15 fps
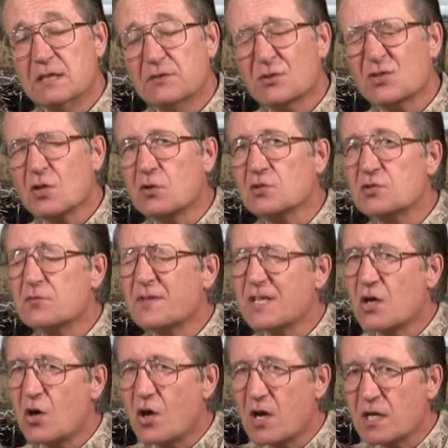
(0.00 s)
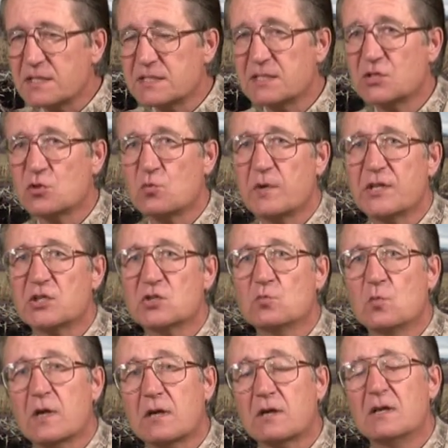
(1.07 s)
There's also the odd situation
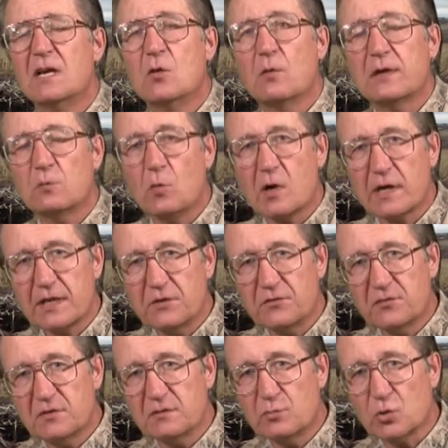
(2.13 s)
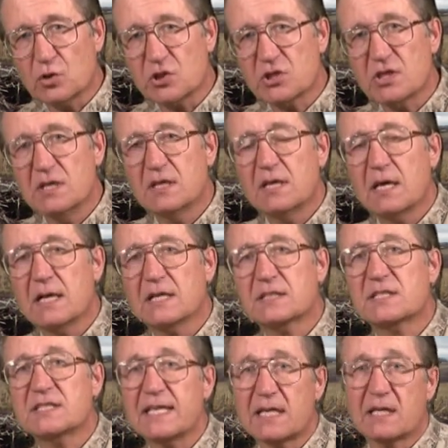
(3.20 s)
where, when walking through the bush, a
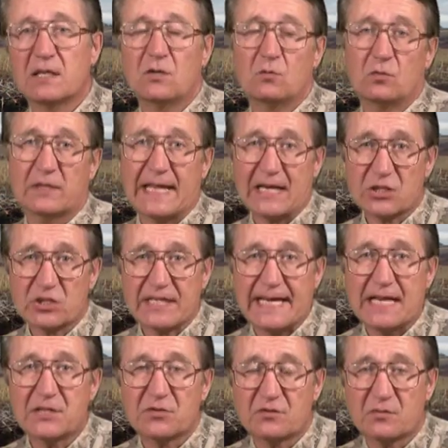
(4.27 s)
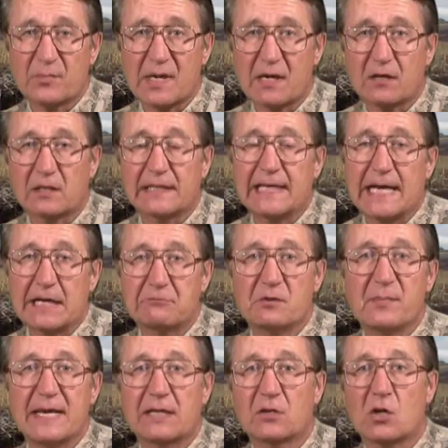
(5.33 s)
stick will actually enter the barrel and
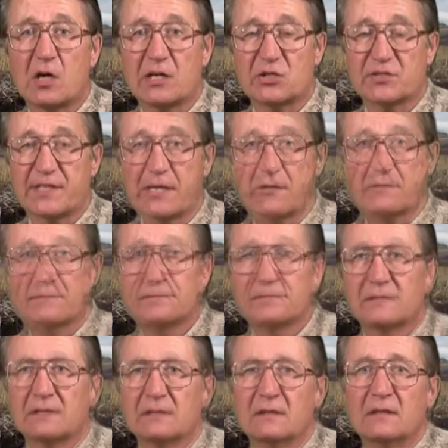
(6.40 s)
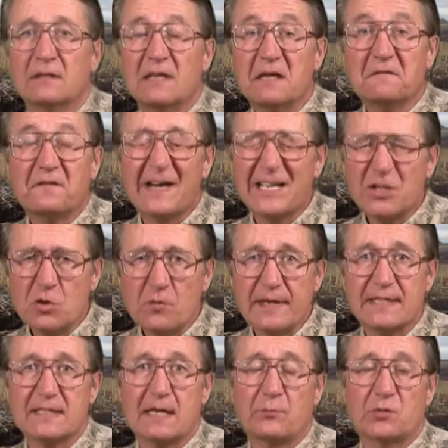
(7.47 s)
remain lodged there. If I do
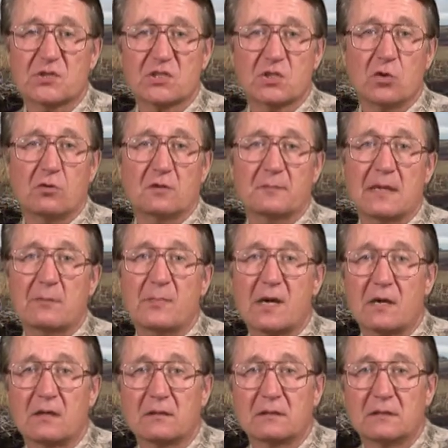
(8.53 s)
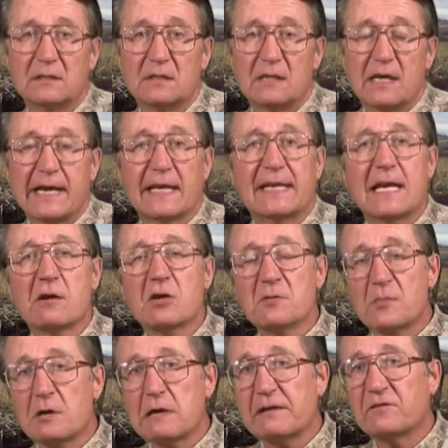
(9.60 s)
end up with snow in my barrel, I carry
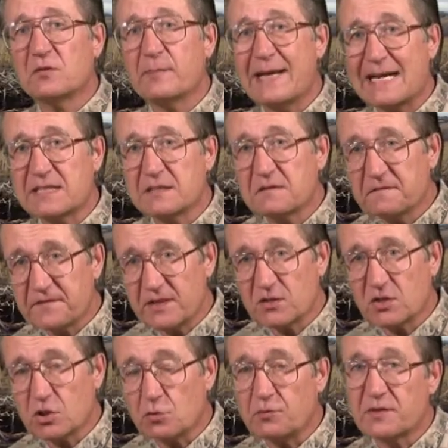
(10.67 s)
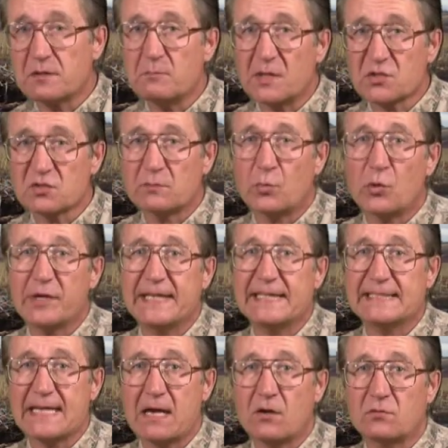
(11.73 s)
my rifle back to the vehicle with the muzzle pointing
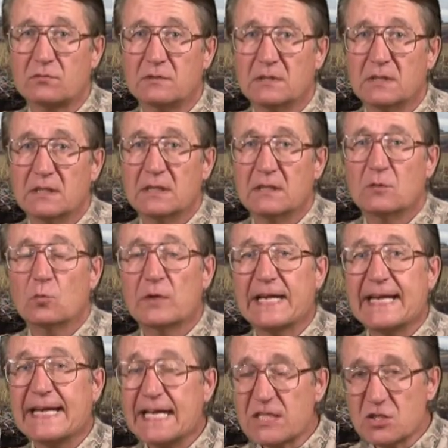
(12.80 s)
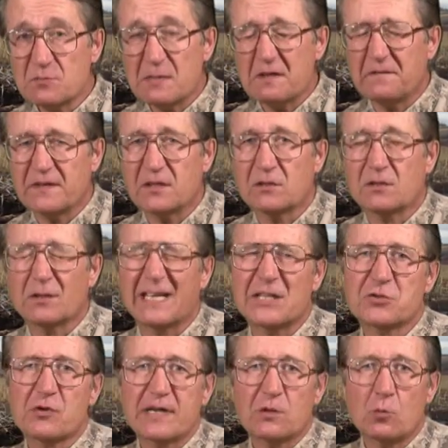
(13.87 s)
down. When I get to my vehicle, I
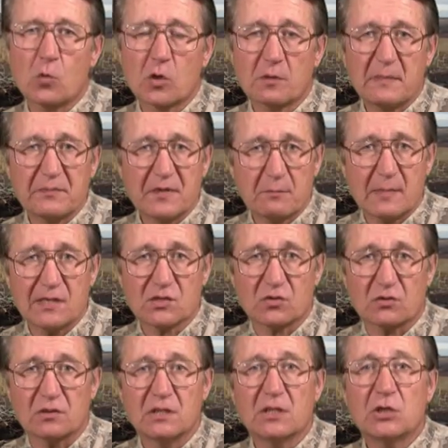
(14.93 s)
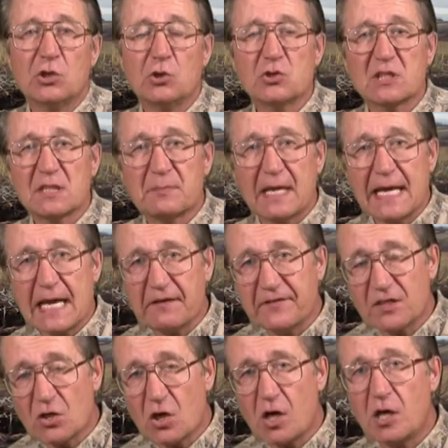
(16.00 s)
try to warm up the muzzle, usually by
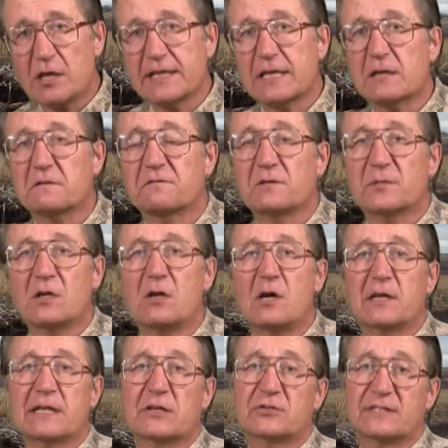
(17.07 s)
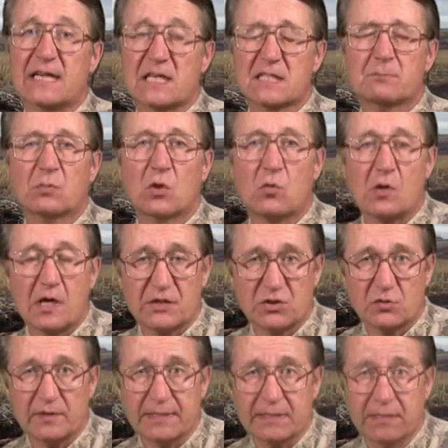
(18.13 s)
having the hot air from the hot air ducts blow
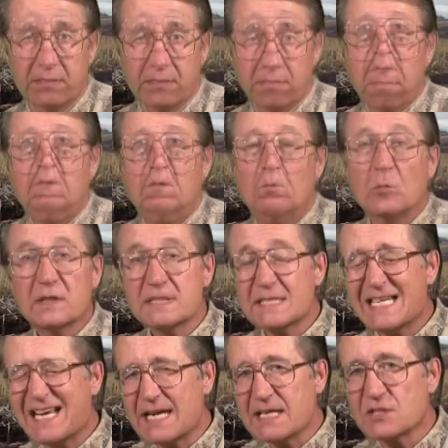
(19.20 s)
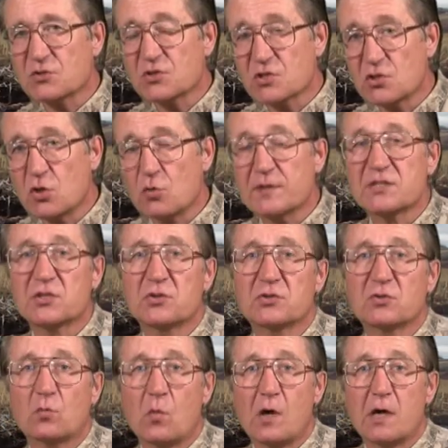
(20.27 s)
onto it. Once the ice or snow is turned
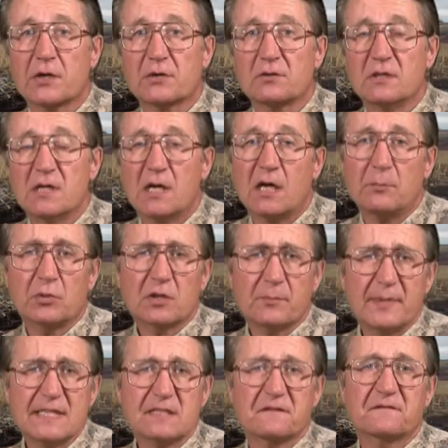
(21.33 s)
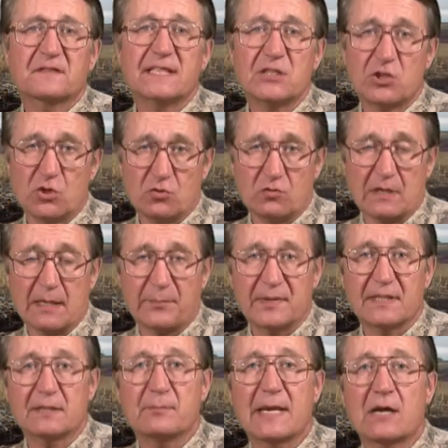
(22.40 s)
to water, I'll put a piece of tissue up in
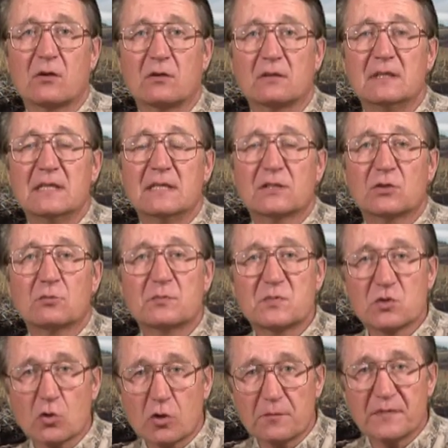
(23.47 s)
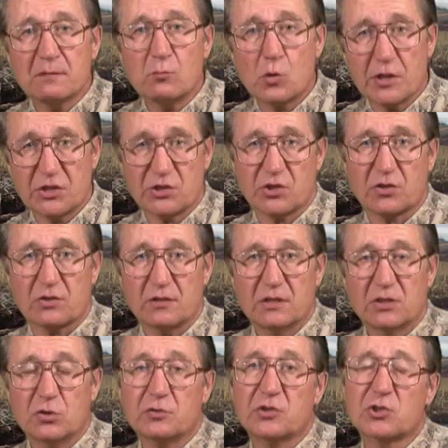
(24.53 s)
the barrel to absorb the moisture
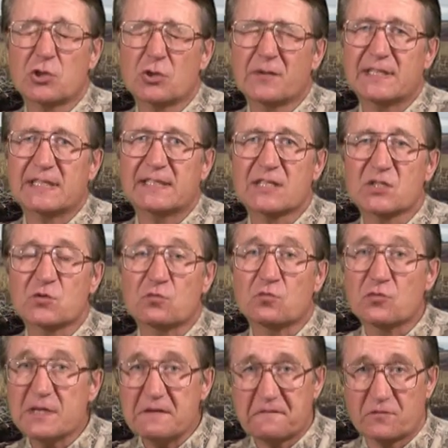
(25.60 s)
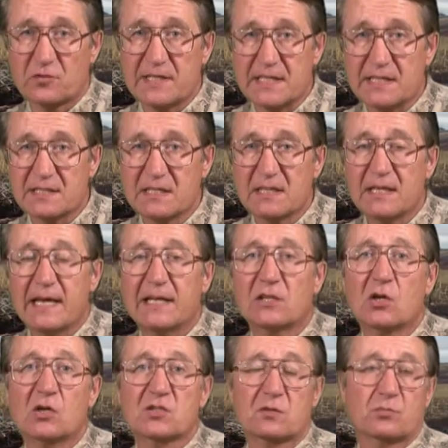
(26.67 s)
to ensure that it doesn't refreeze and
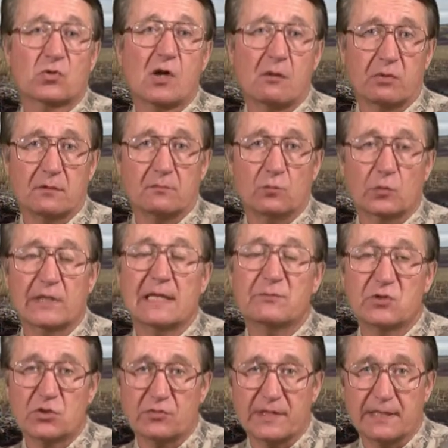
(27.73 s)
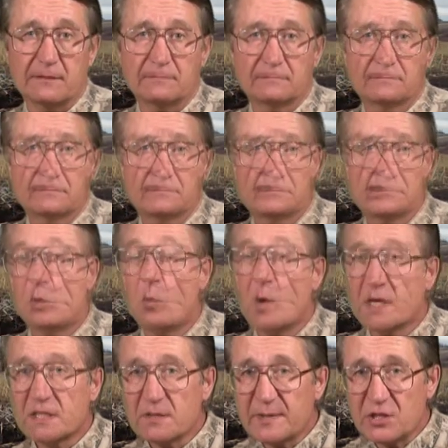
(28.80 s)
cause a problem when I'm shooting. You
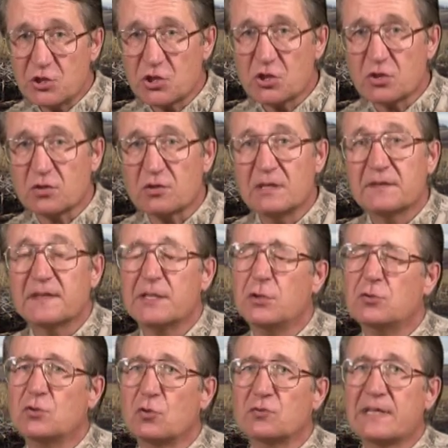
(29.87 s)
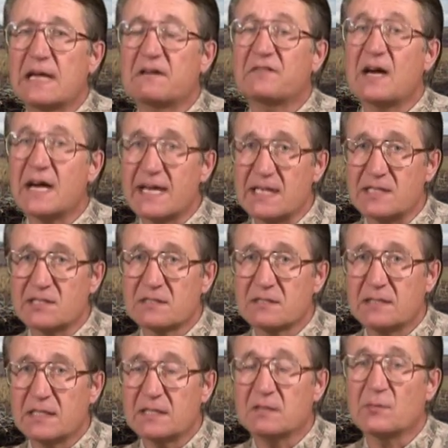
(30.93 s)
want to be sure that you don't have ice
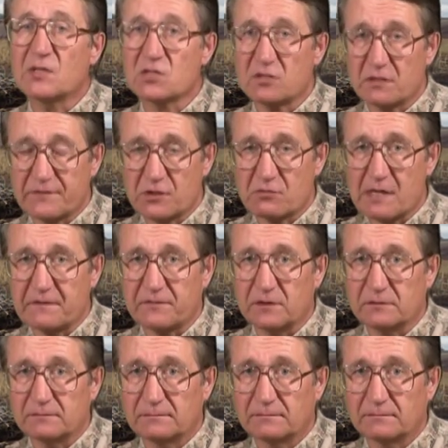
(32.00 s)
in the muzzle of your rifle.